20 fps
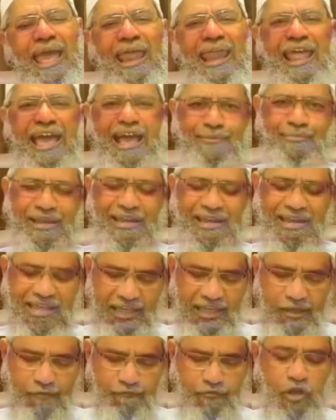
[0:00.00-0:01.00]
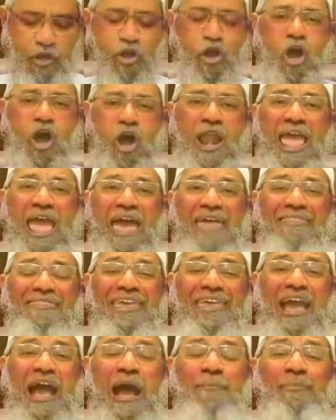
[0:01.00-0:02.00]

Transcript: and amal. If the call and the